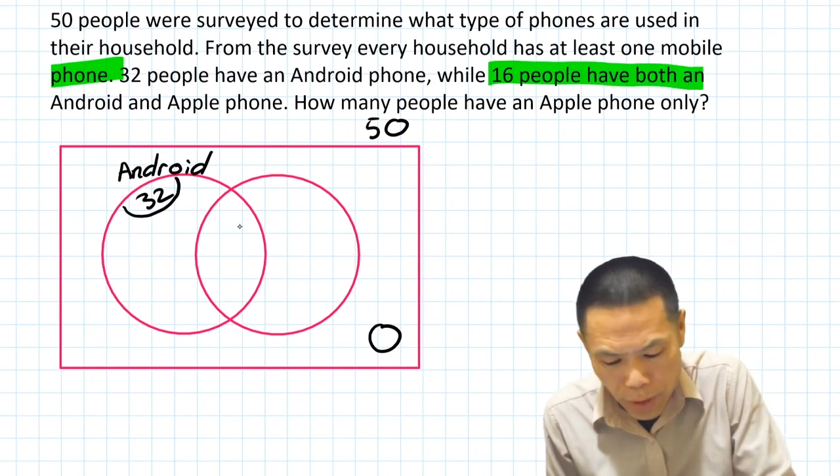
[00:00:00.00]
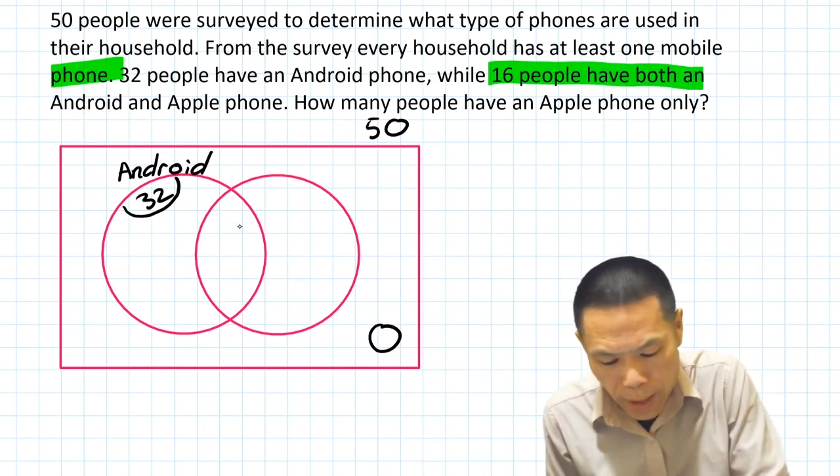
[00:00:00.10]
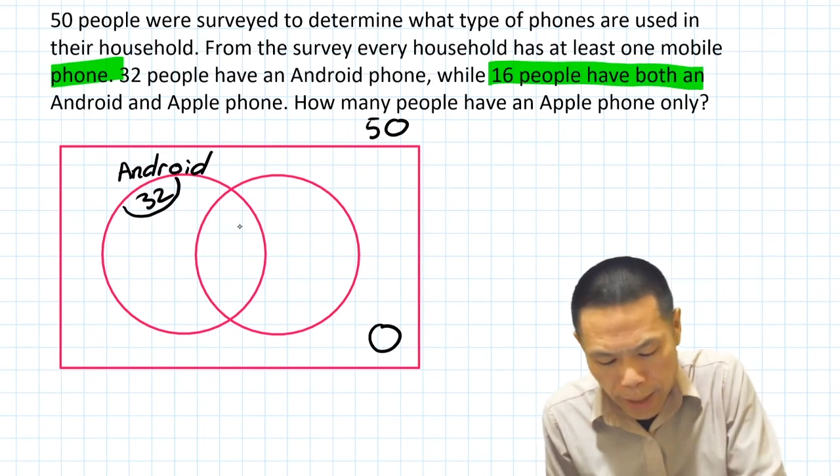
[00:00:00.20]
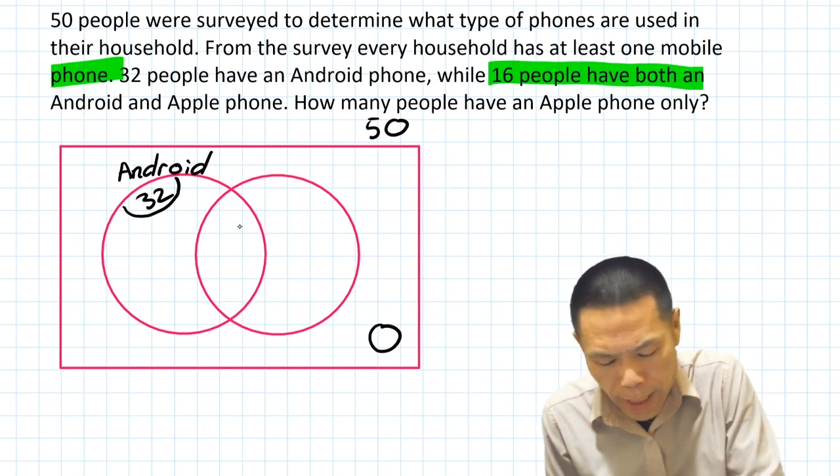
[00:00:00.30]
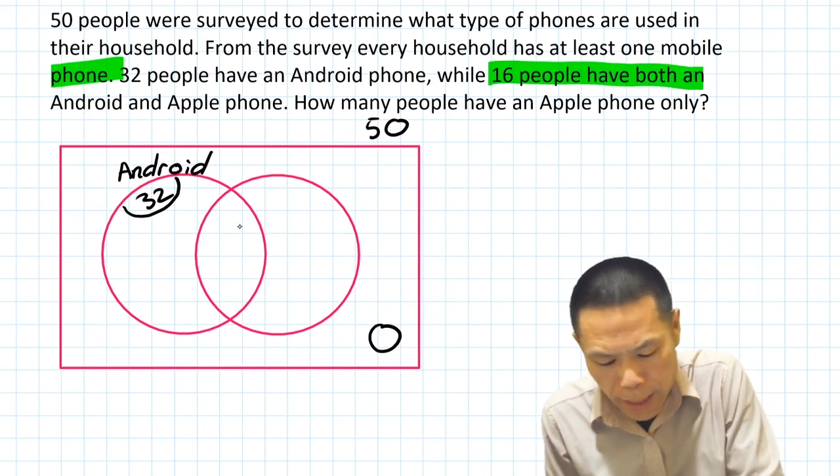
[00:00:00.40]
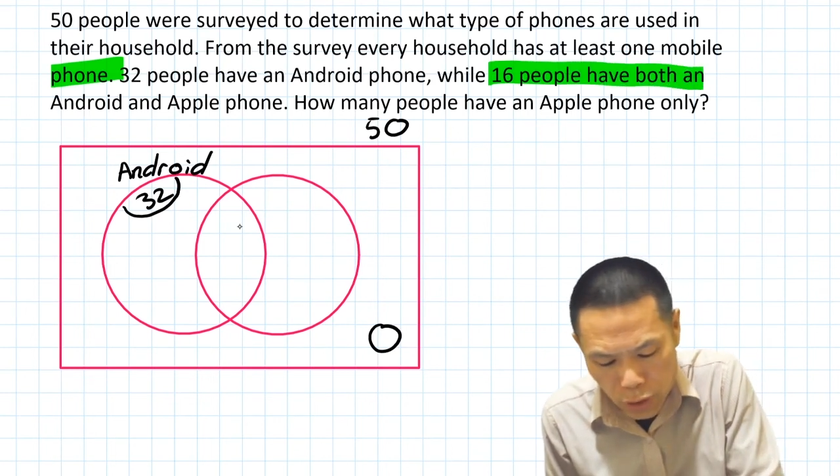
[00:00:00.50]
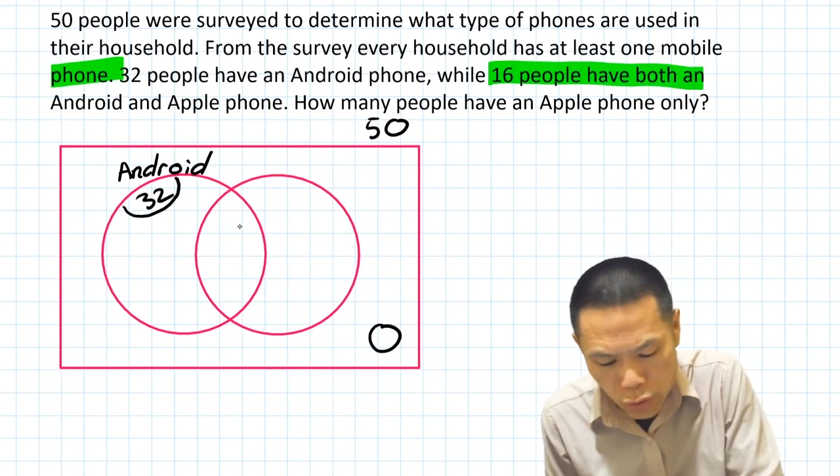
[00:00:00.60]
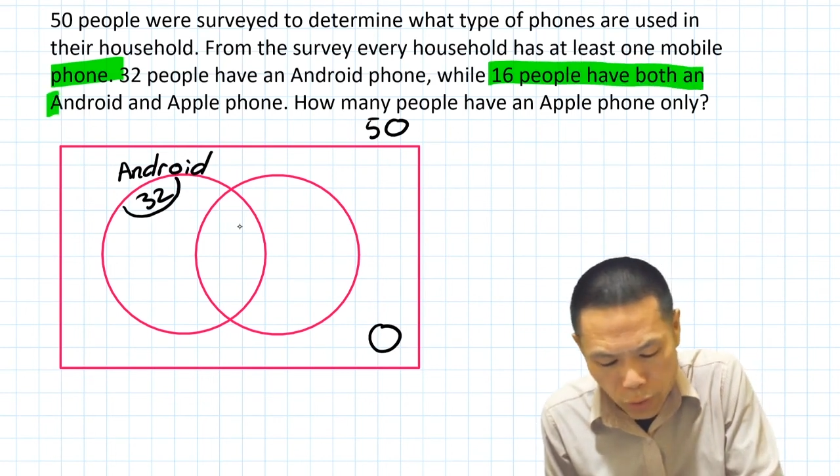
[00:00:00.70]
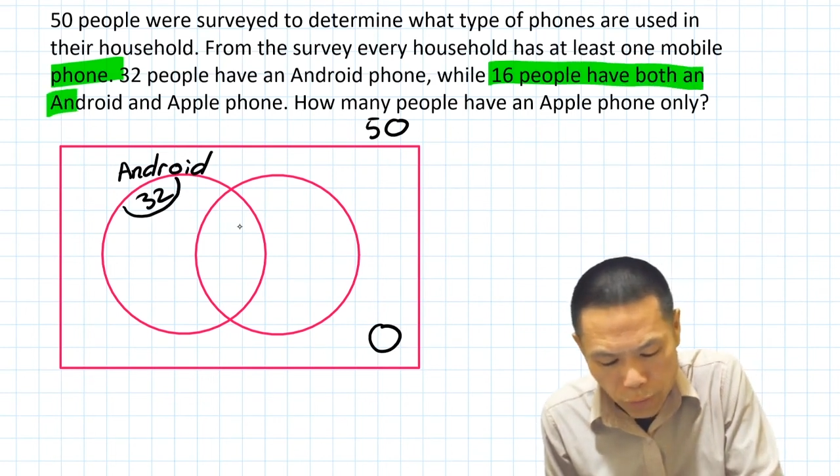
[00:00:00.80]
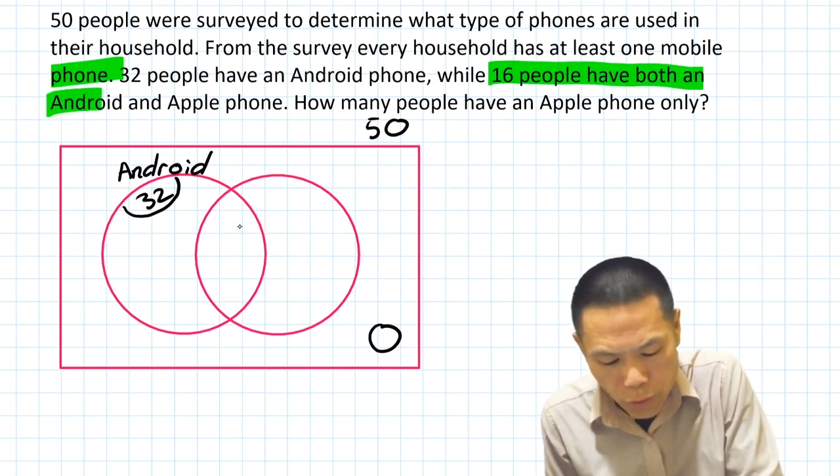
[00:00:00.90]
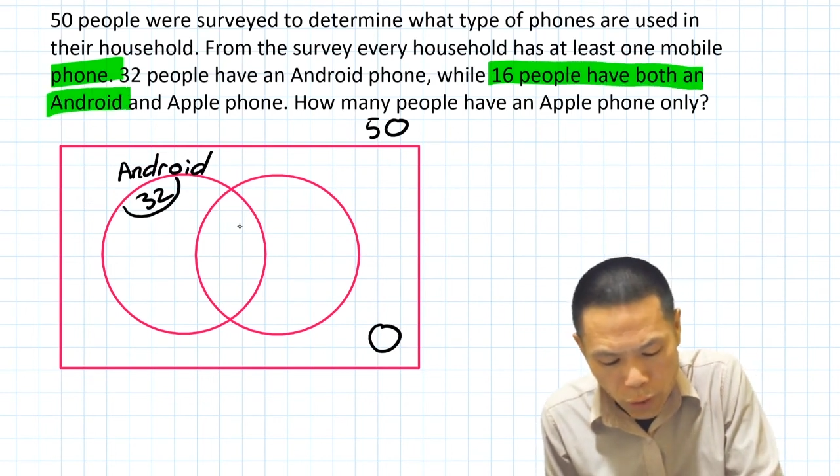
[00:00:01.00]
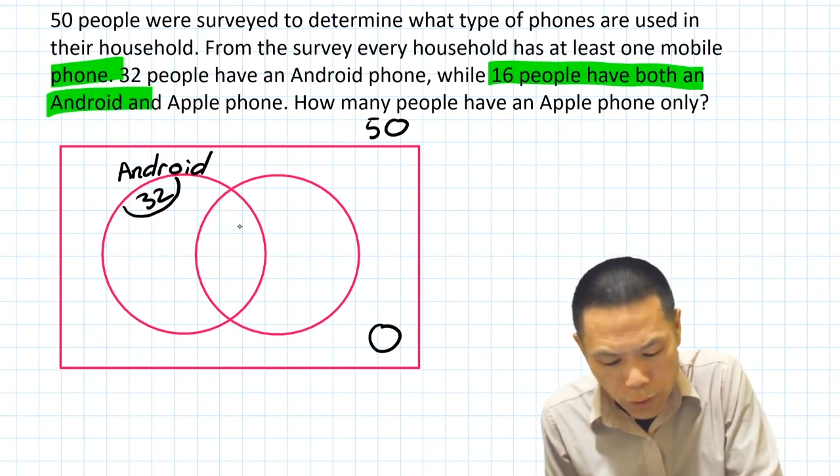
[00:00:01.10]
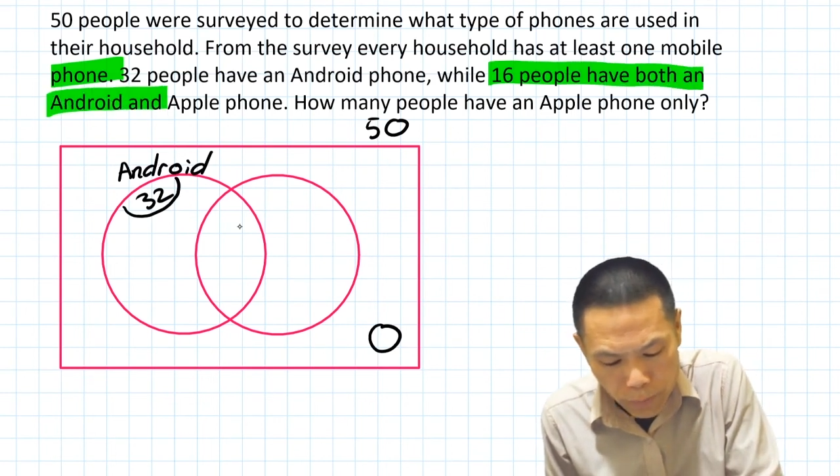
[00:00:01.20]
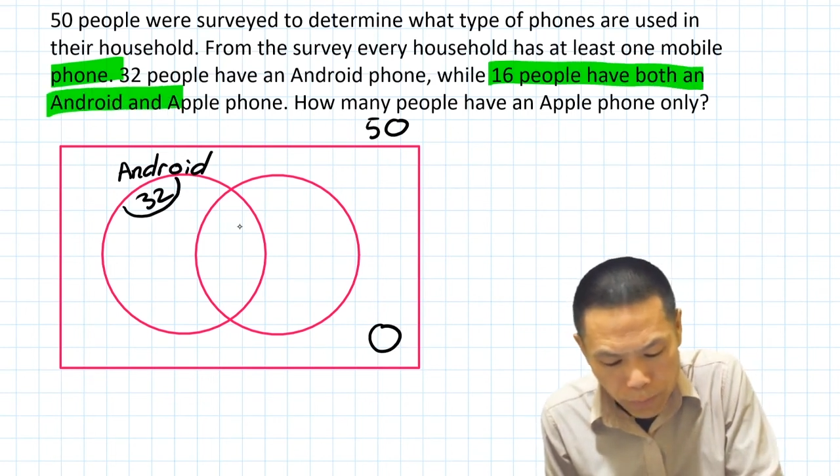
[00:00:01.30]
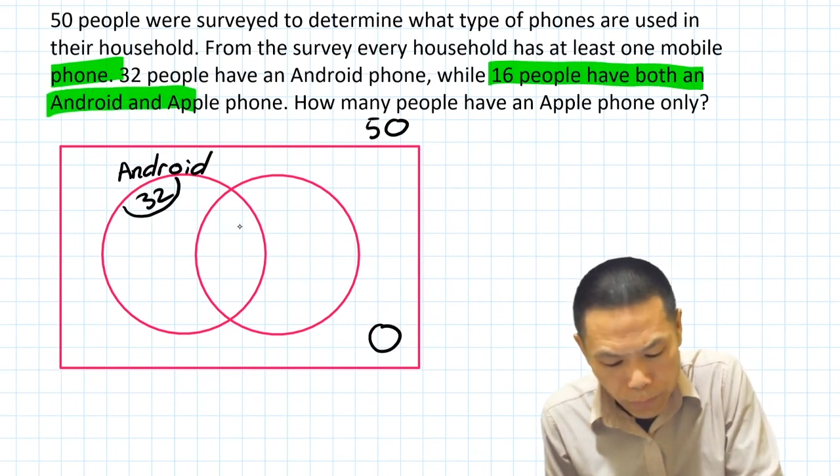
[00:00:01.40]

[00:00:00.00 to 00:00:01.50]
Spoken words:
an Android phone